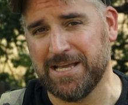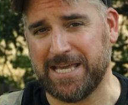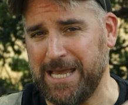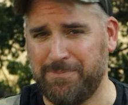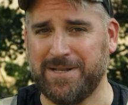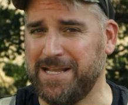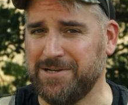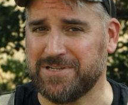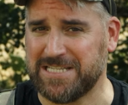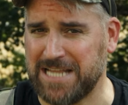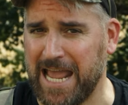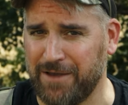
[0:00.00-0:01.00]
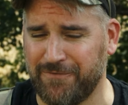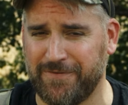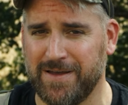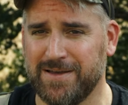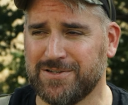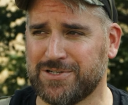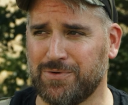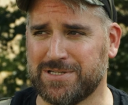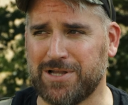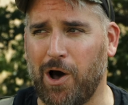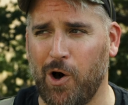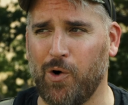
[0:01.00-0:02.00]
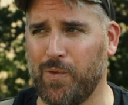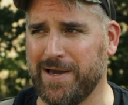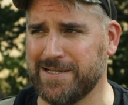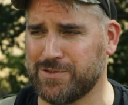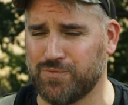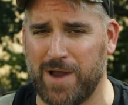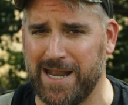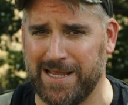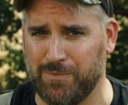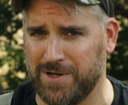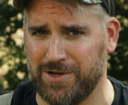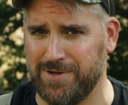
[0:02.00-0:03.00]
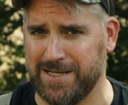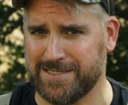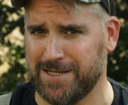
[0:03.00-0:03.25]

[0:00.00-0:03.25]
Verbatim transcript: keep it in your safe so it's always ready when you need